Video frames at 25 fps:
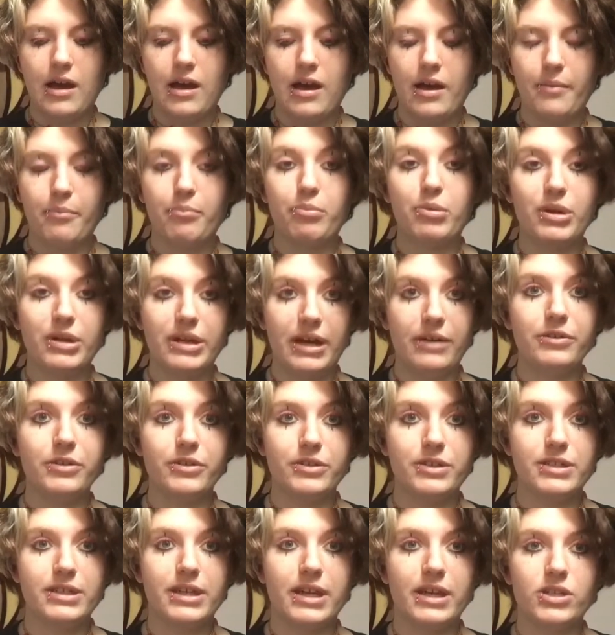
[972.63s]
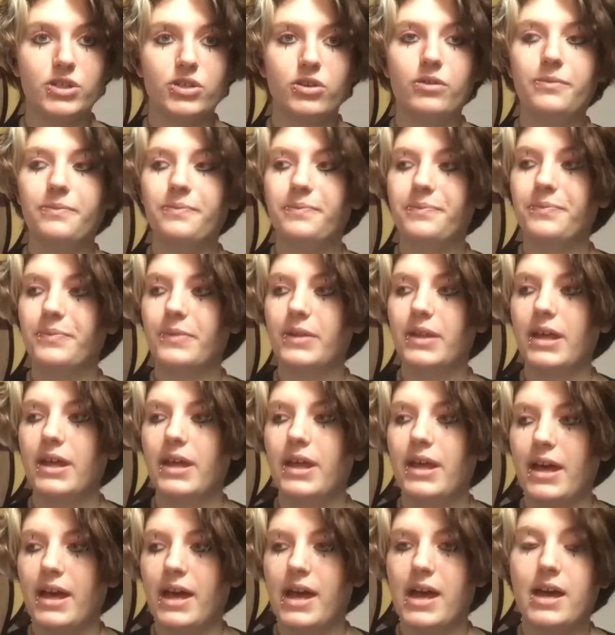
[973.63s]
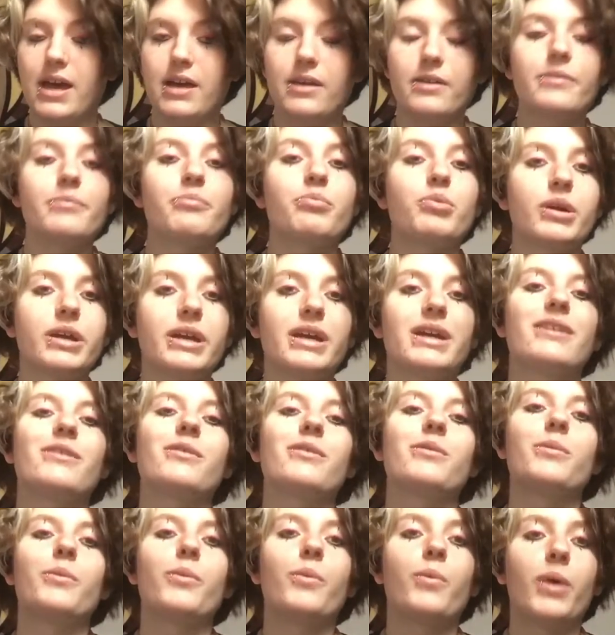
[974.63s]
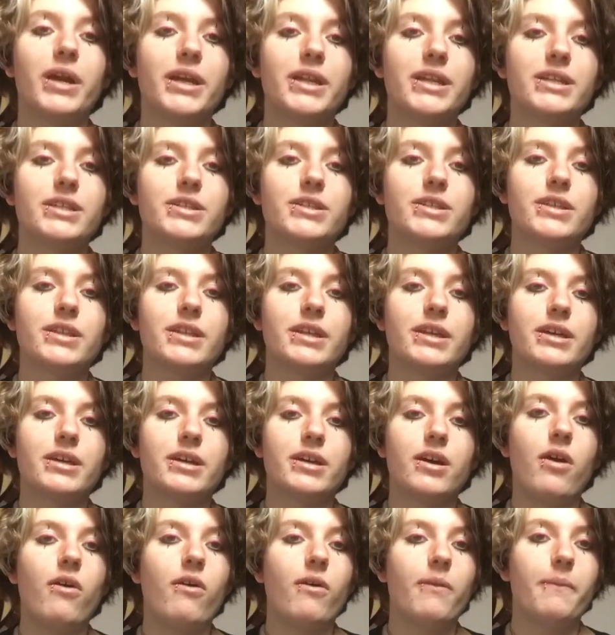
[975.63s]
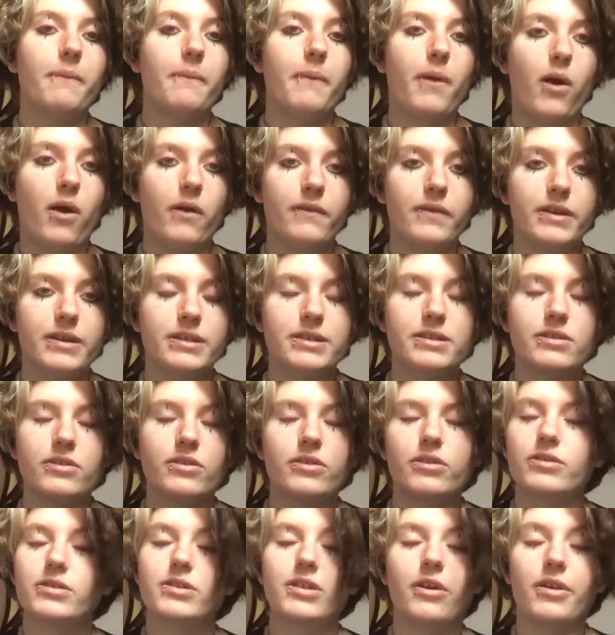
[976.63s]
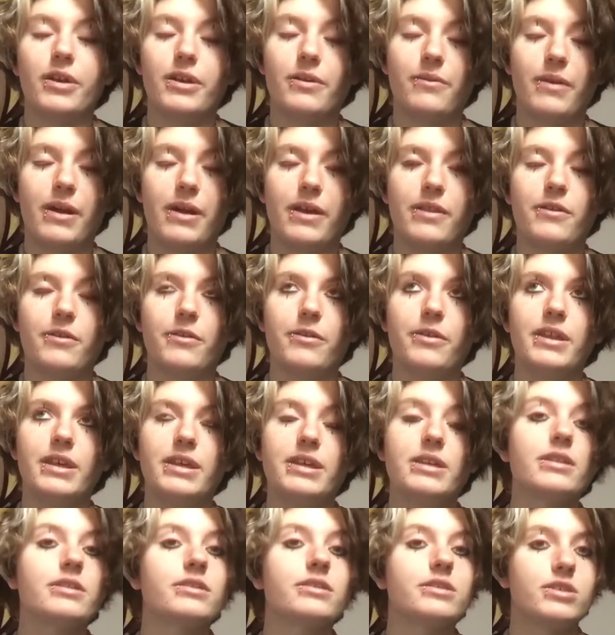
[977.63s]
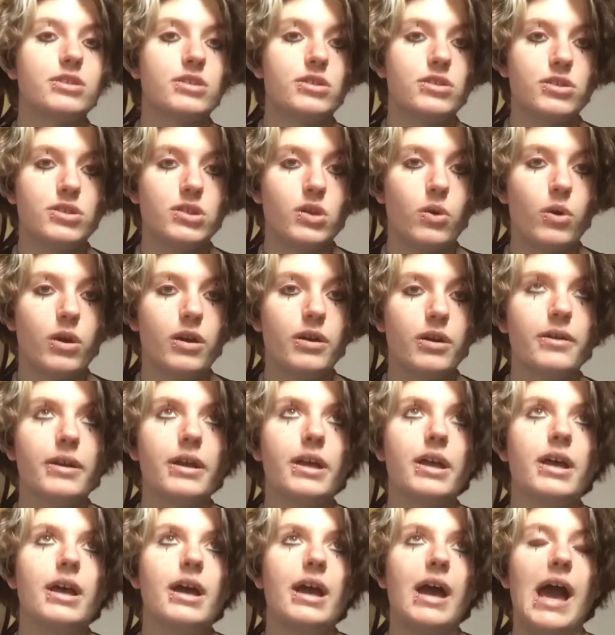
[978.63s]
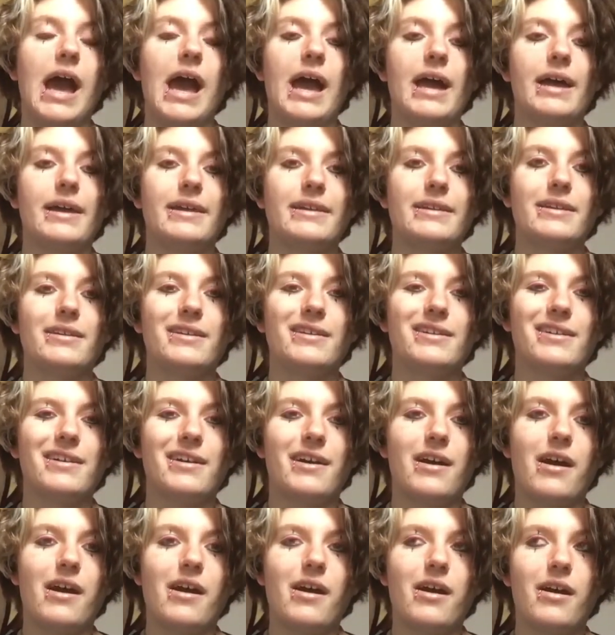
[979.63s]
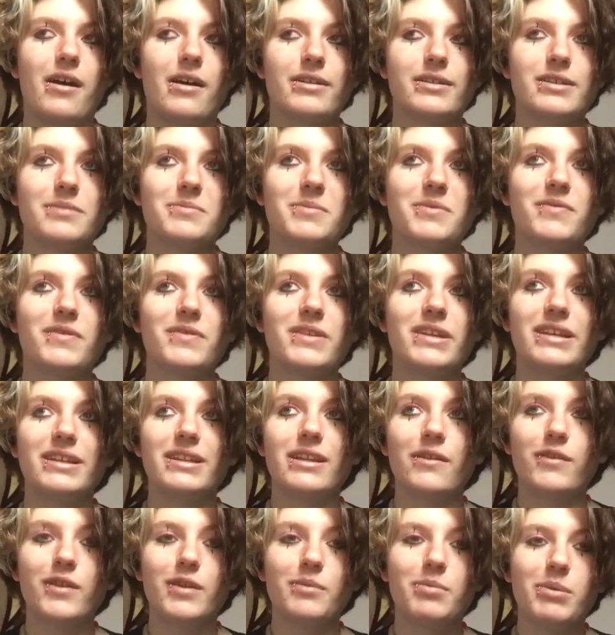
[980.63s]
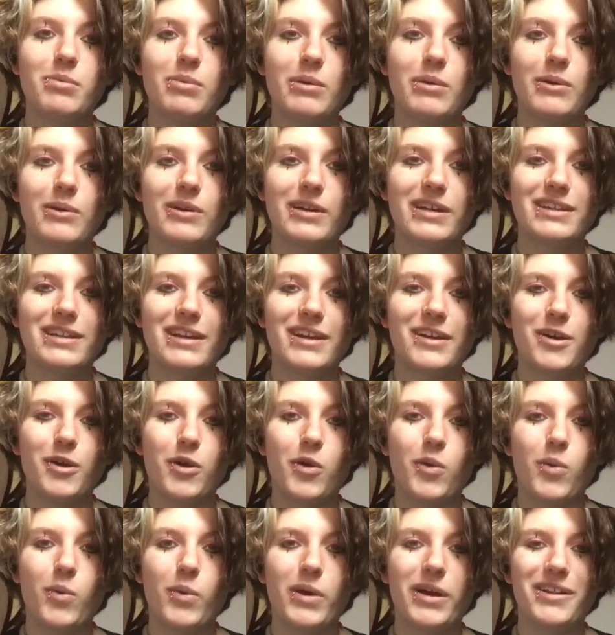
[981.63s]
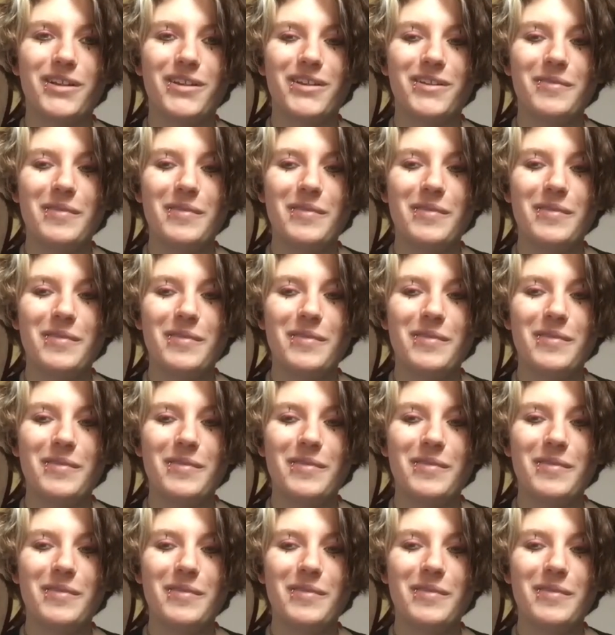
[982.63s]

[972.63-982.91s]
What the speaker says: print out your schedule and bring it right into the office, or the store, and some of the lovely people working there will